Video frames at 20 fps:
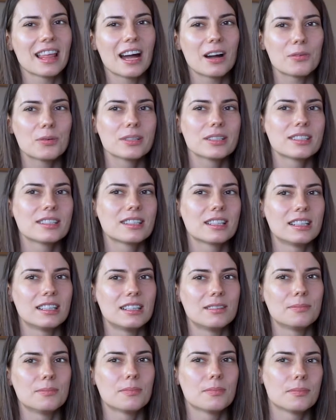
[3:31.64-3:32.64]
that was
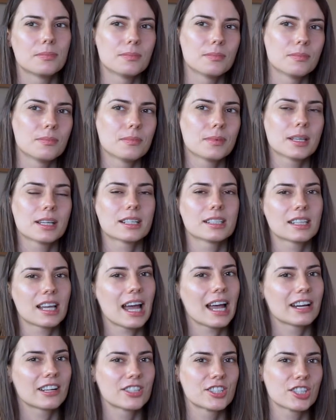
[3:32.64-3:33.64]
because I
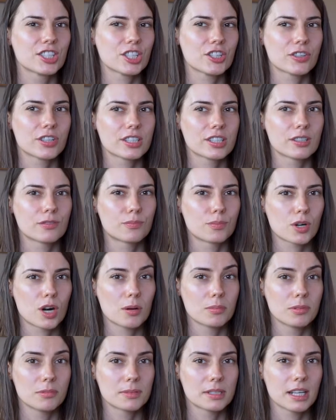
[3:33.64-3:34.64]
had a series of
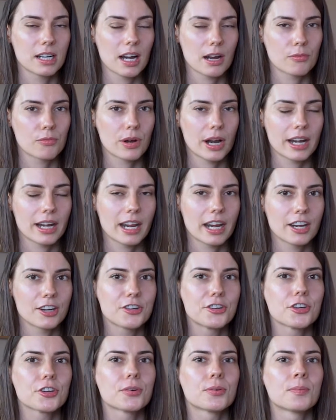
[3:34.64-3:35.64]
problems that I ran
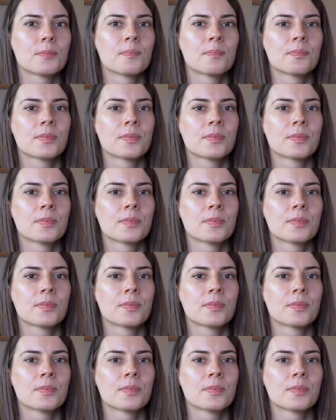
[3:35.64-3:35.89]
into.